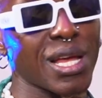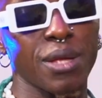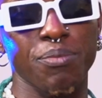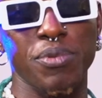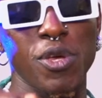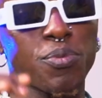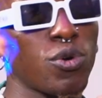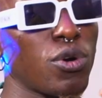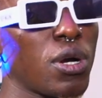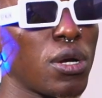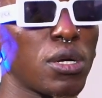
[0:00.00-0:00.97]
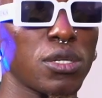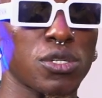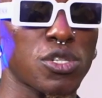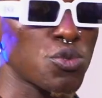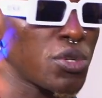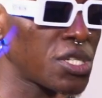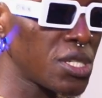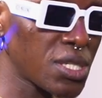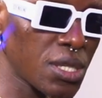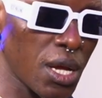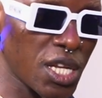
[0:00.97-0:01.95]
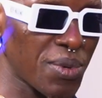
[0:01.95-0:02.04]
and people are switching
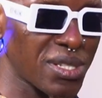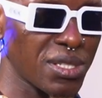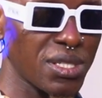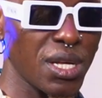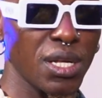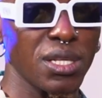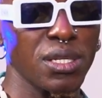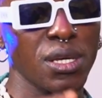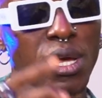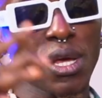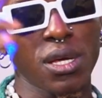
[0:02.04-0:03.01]
sides by the daily.